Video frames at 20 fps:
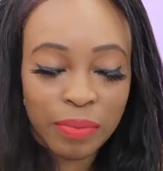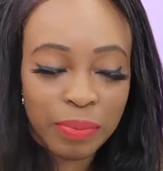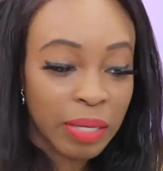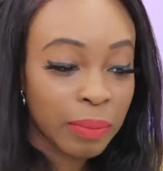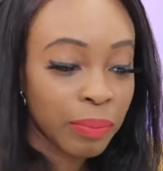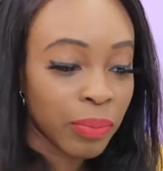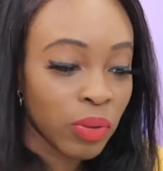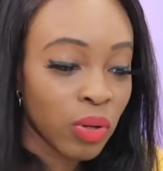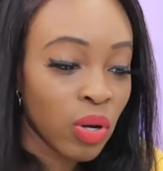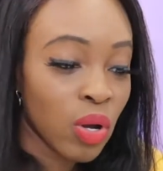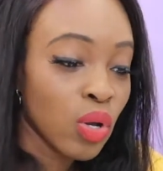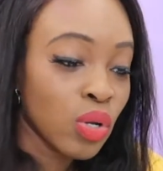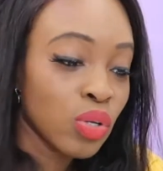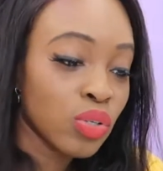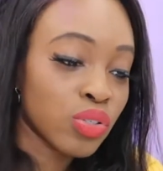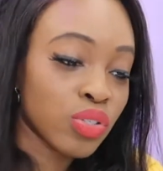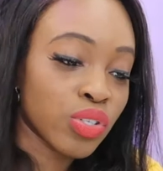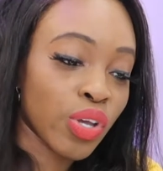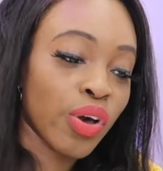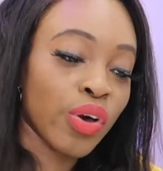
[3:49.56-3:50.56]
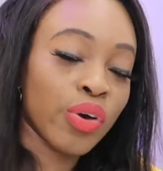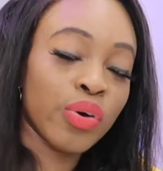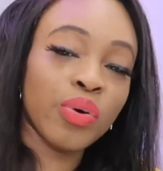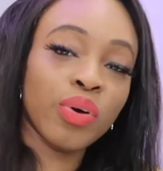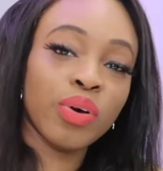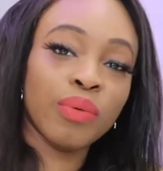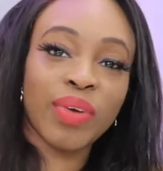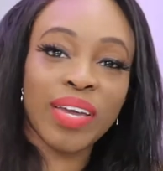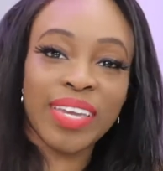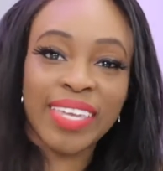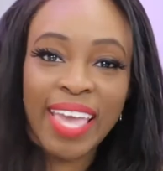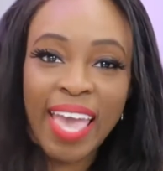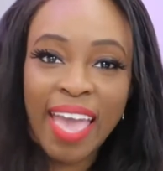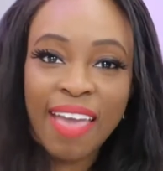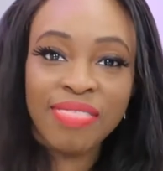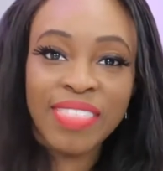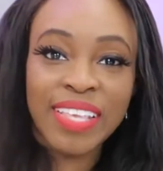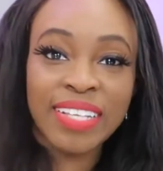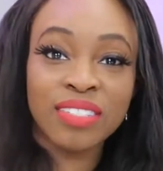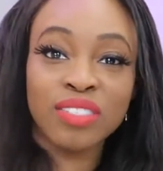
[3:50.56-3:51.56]
people. So
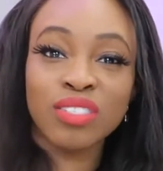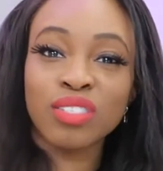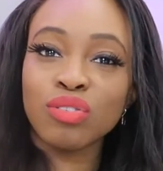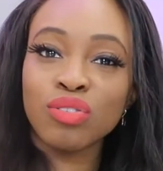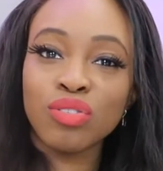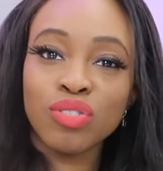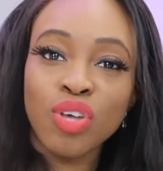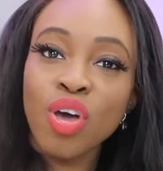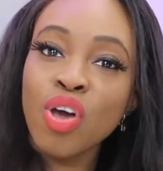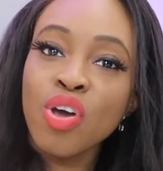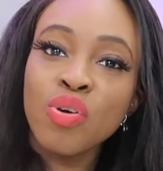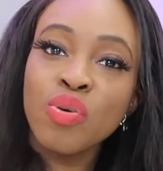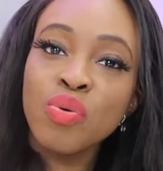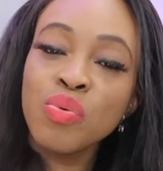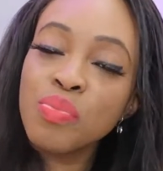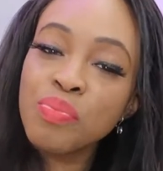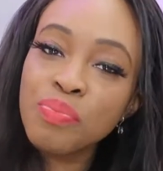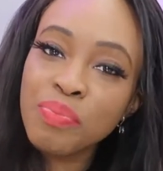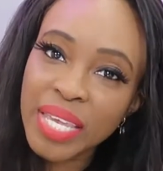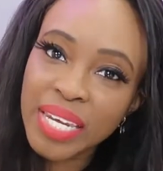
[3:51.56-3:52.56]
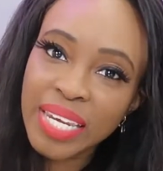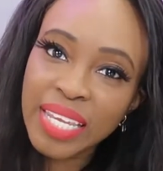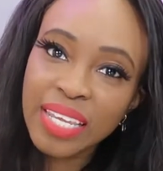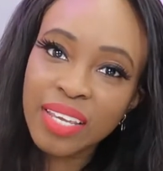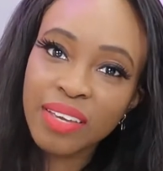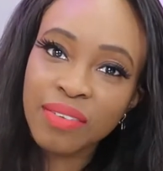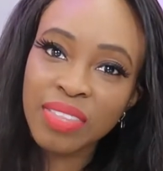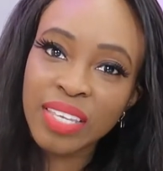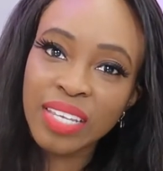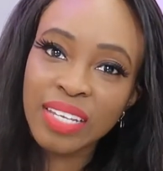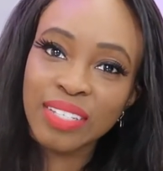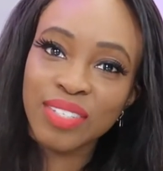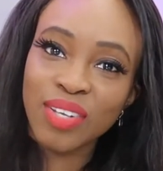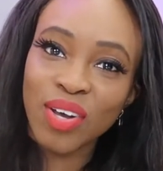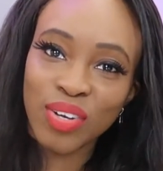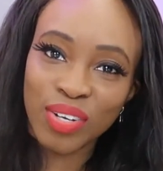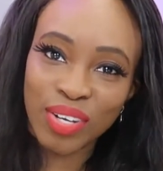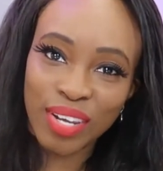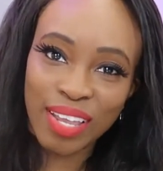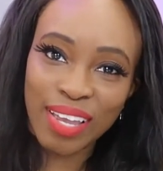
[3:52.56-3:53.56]
again, there's so many of these
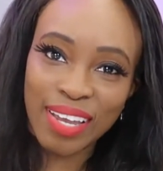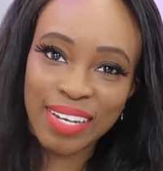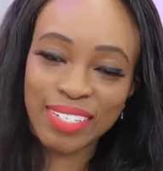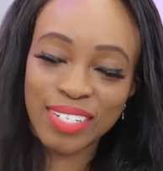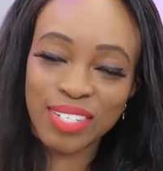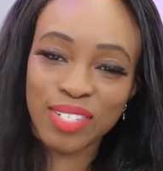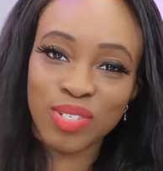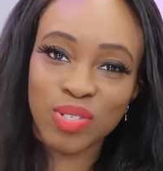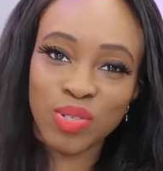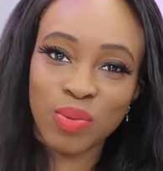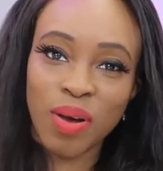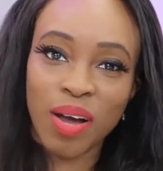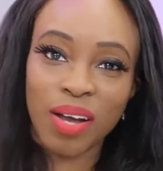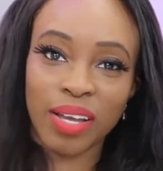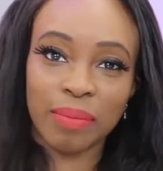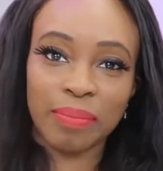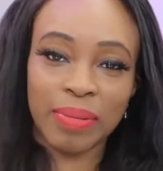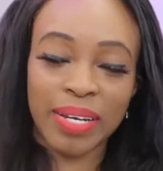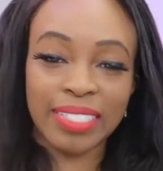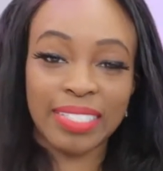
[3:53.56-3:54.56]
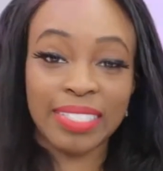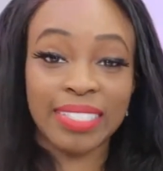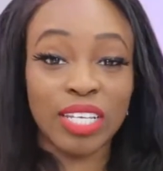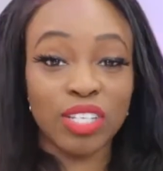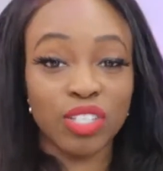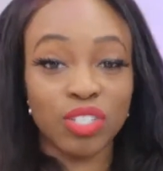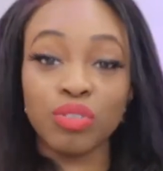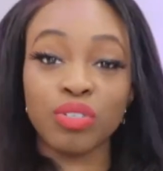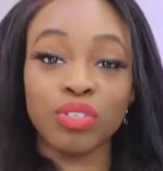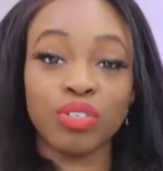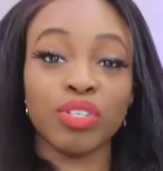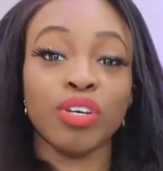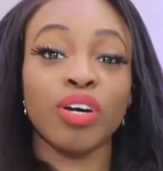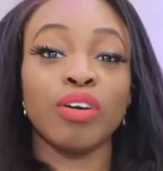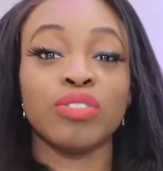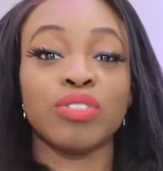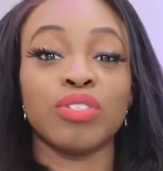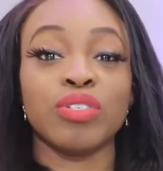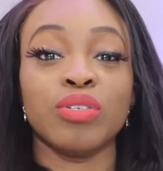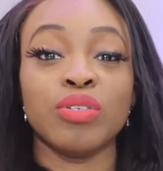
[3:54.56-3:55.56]
online digital marketplaces that you can
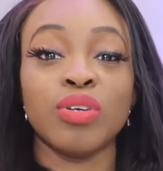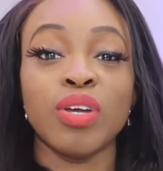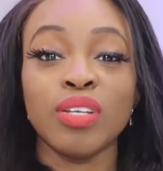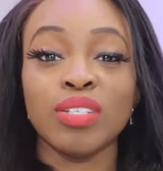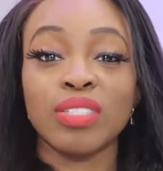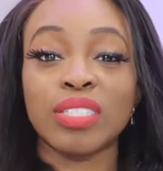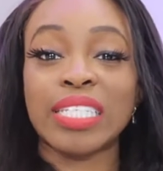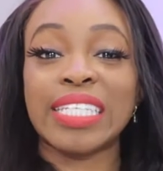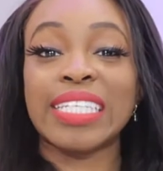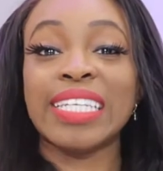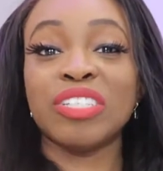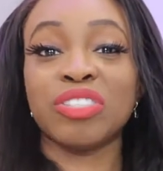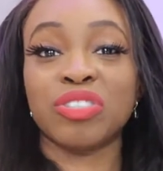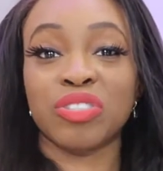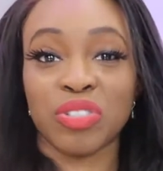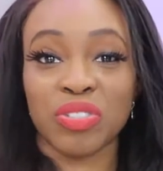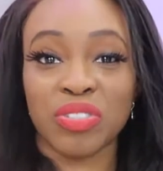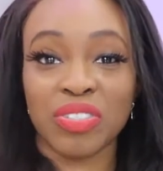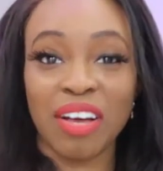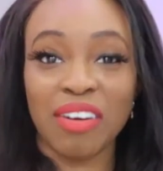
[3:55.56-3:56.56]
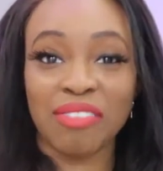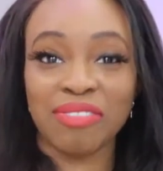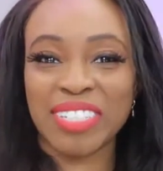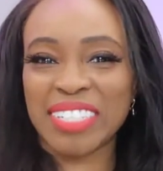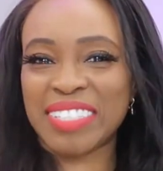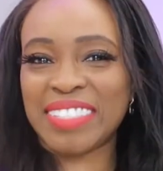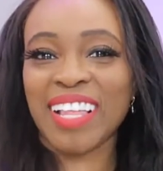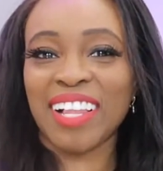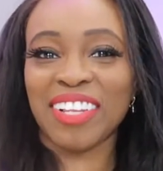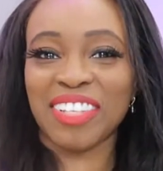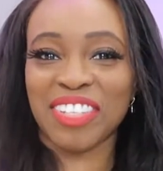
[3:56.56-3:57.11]
go to list yourself, to sell